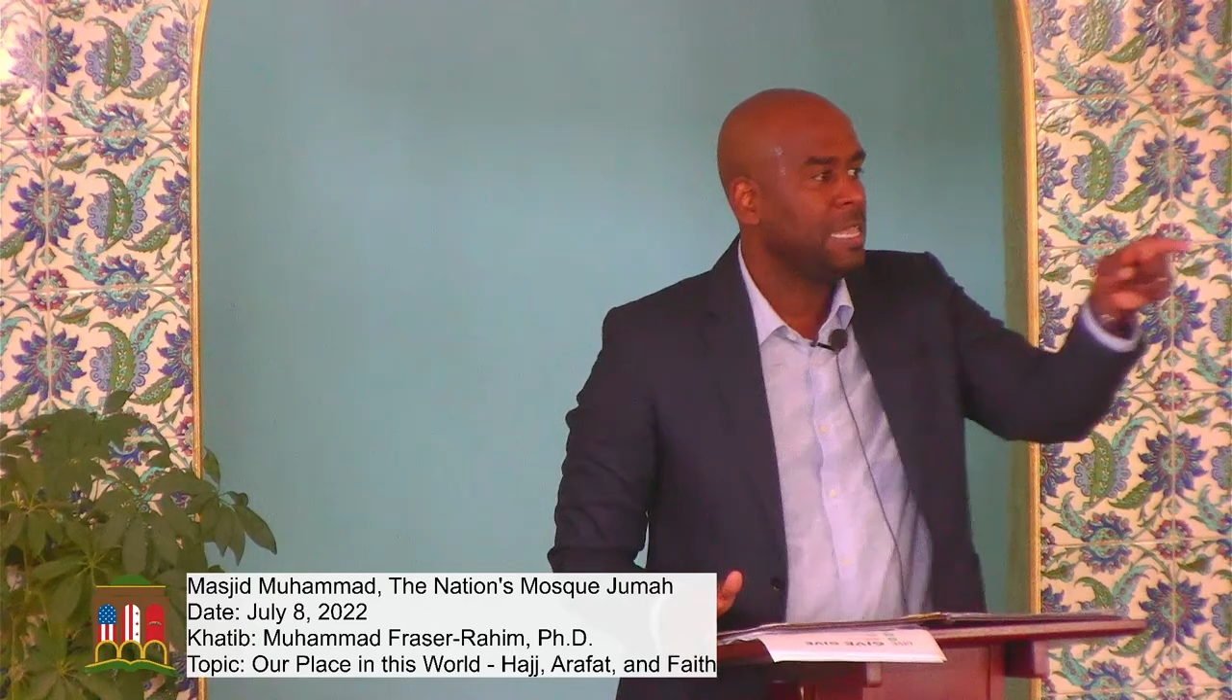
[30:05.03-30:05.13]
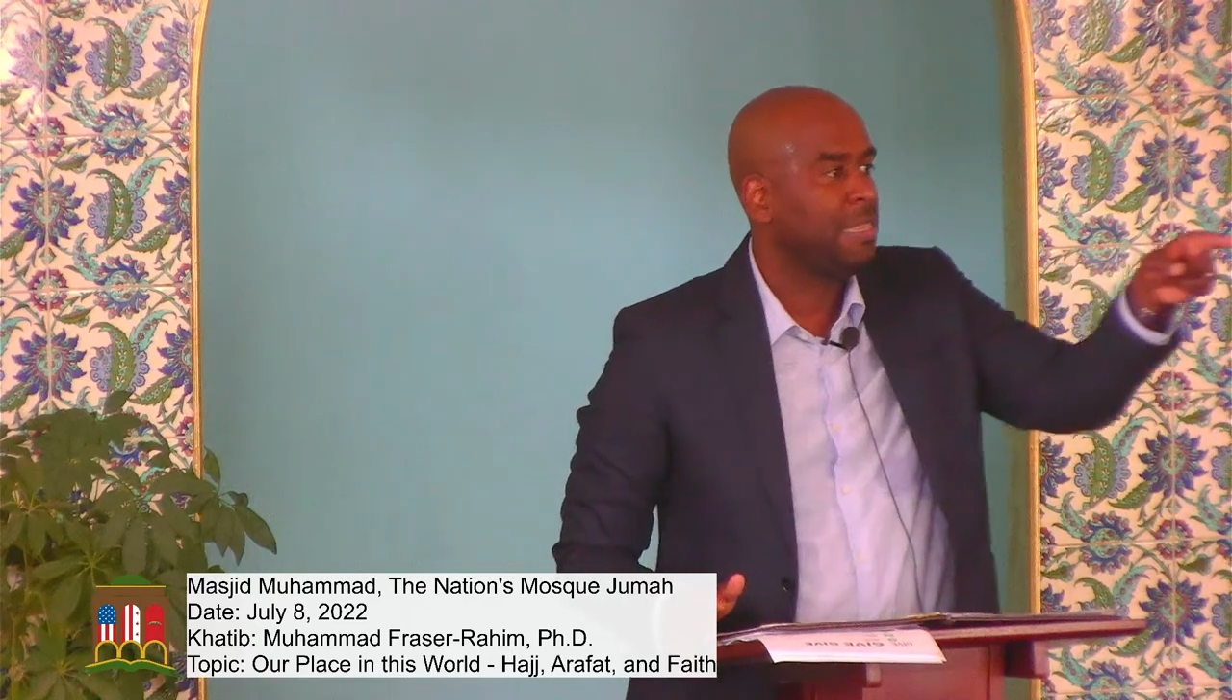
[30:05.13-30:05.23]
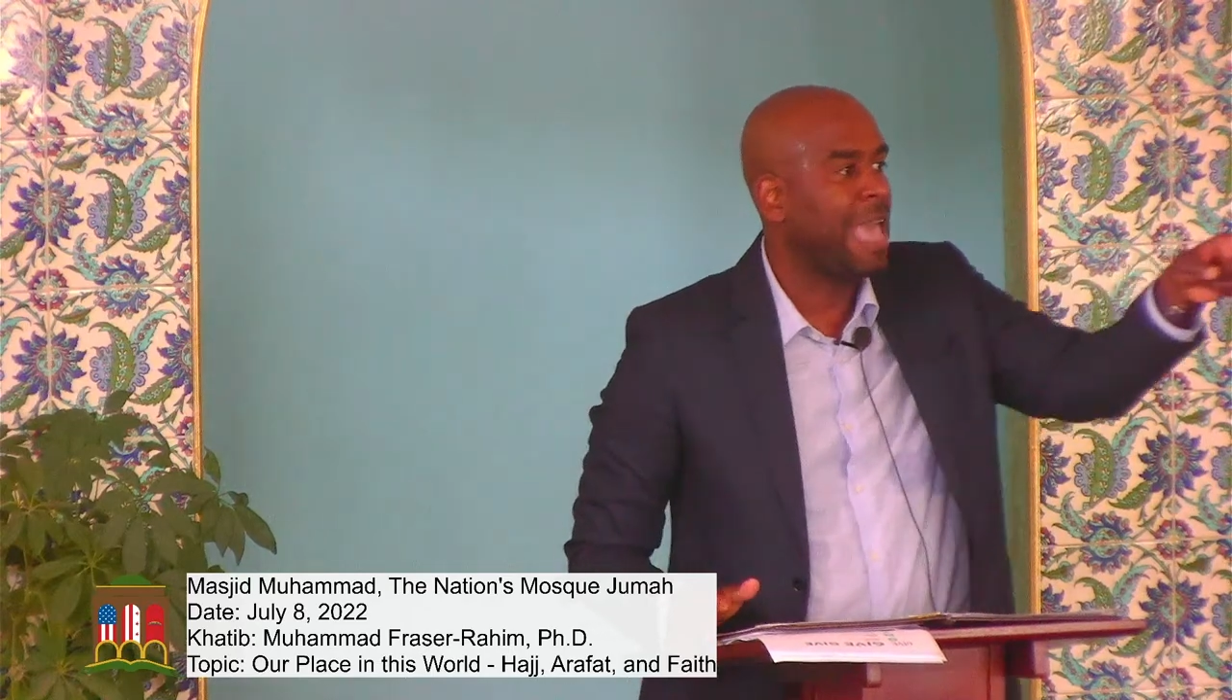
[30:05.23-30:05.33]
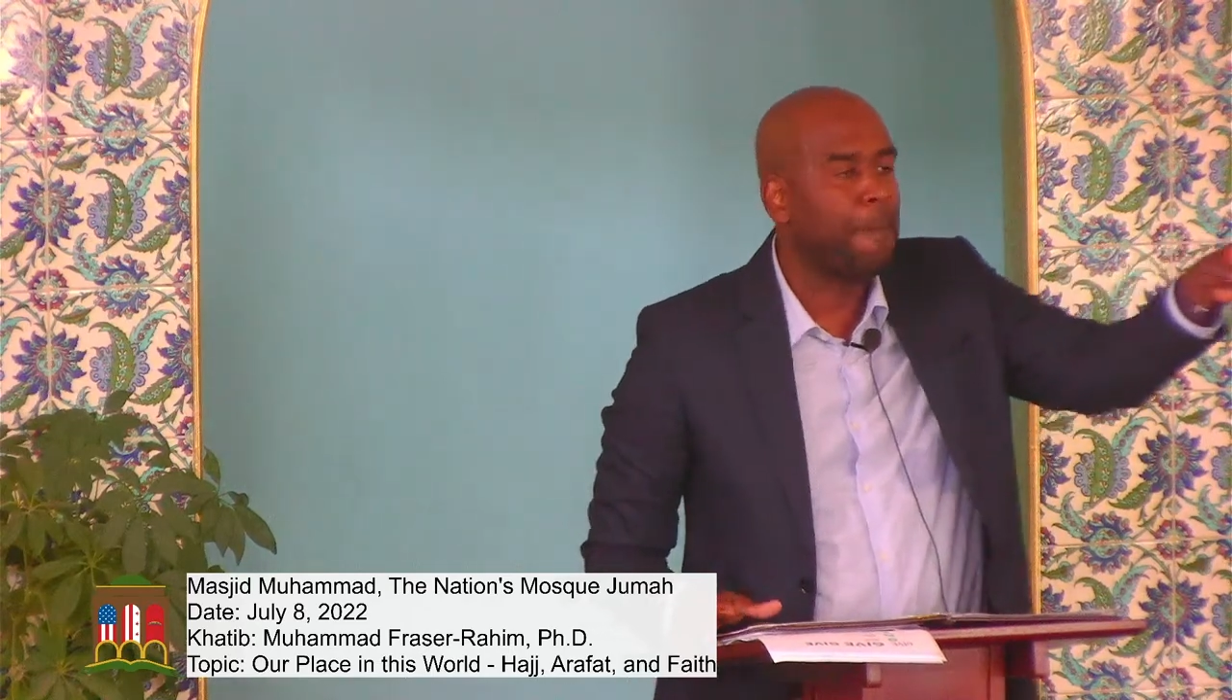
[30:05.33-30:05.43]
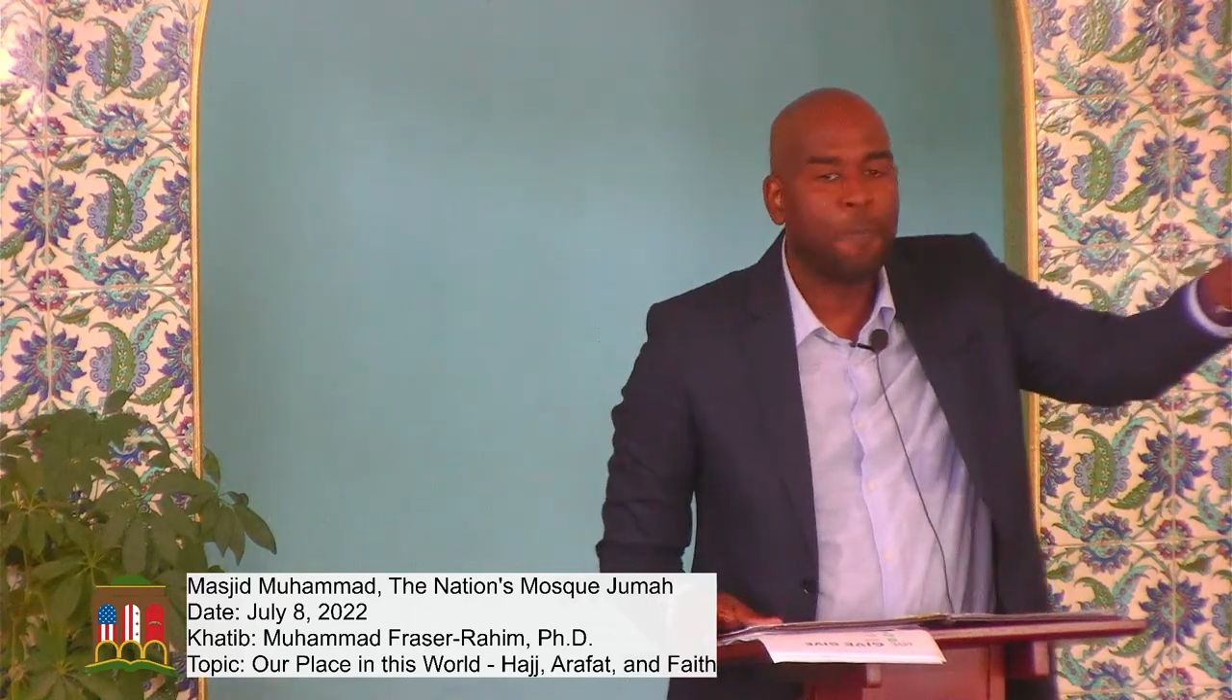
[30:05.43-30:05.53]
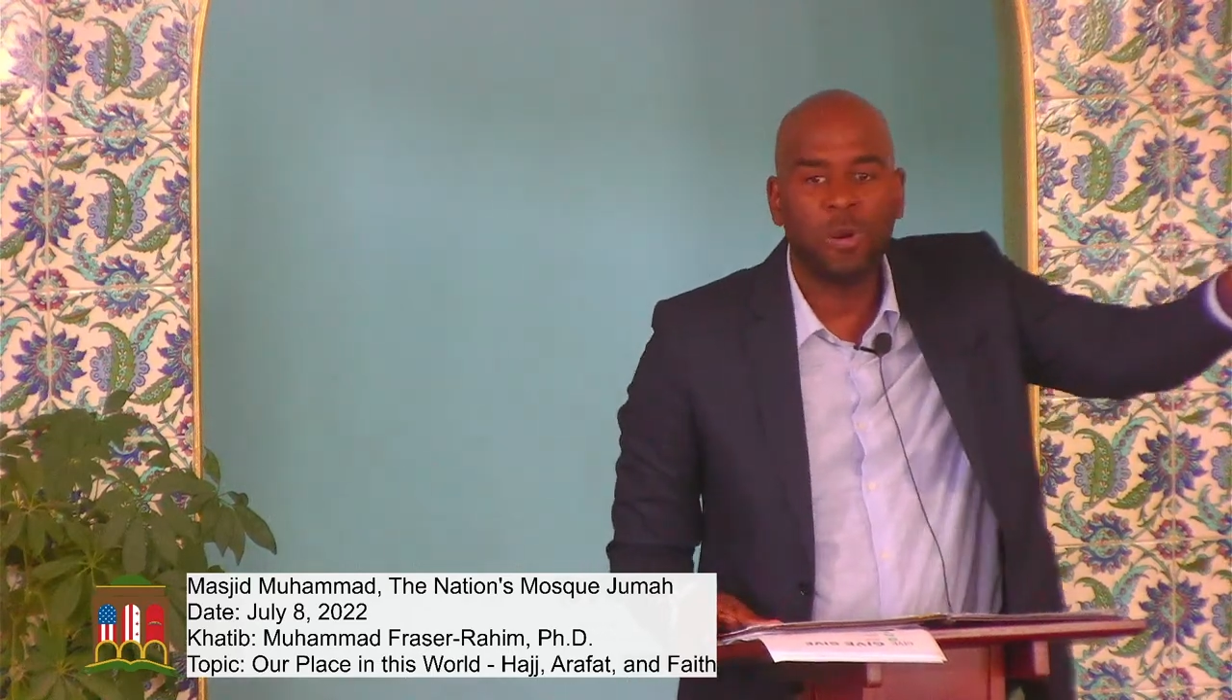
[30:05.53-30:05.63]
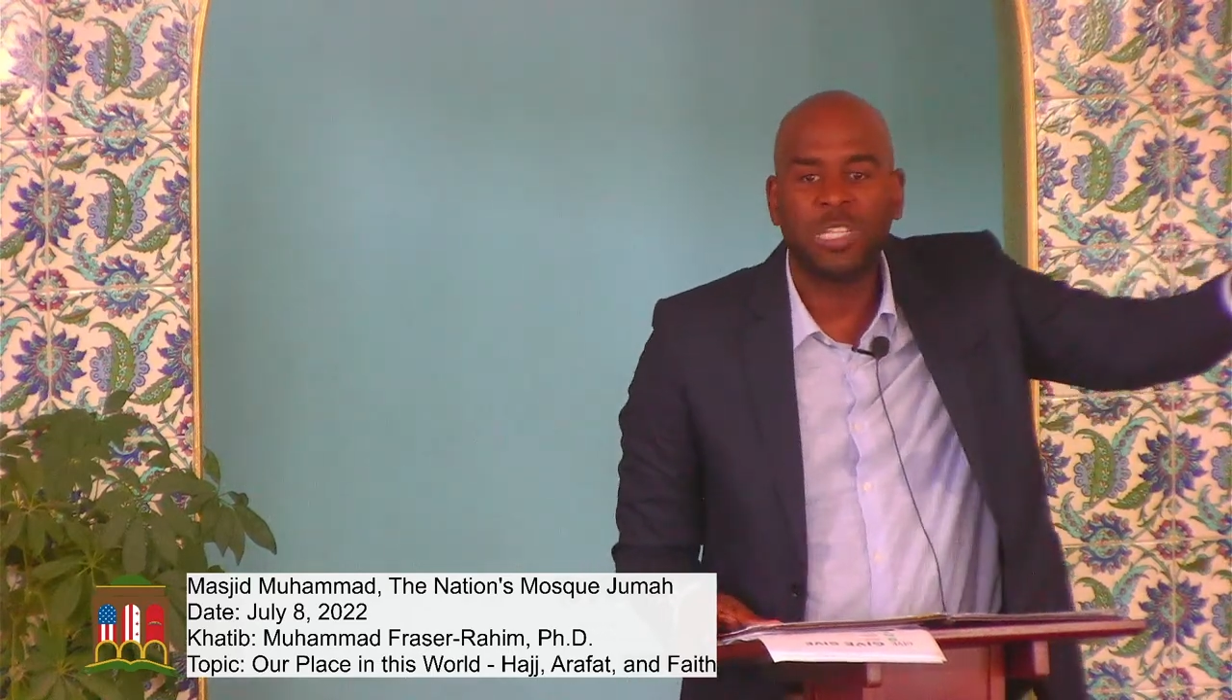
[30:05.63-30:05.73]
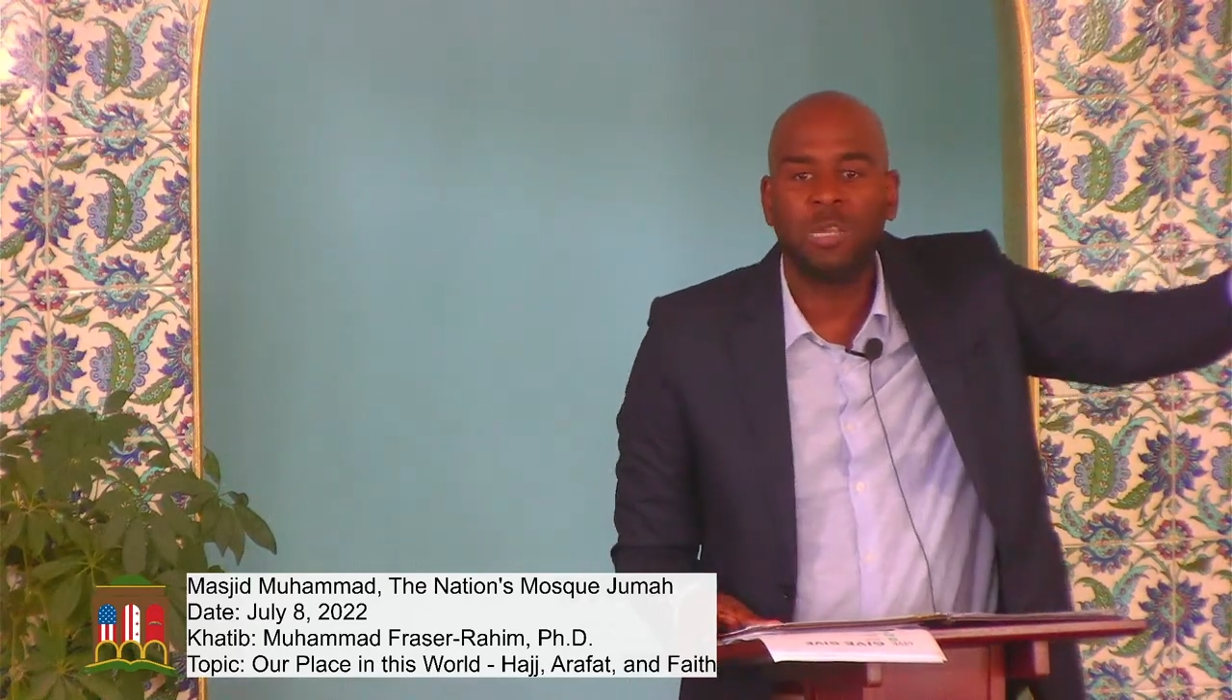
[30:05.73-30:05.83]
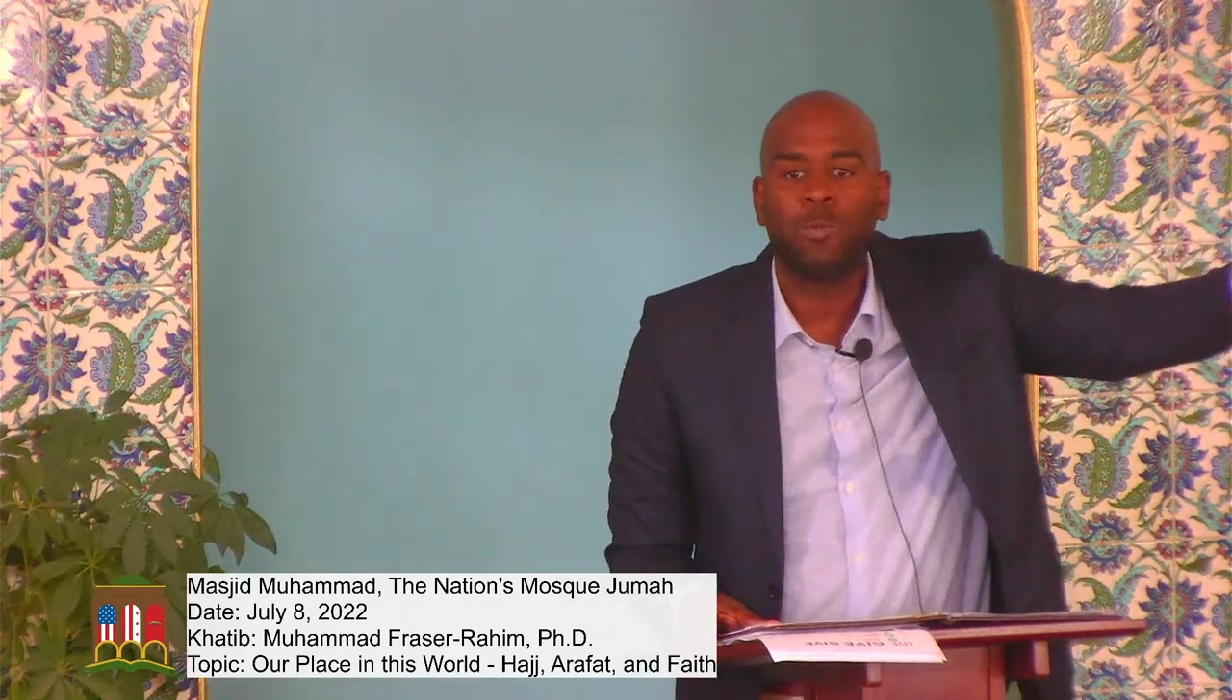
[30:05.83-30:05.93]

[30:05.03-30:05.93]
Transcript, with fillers: That person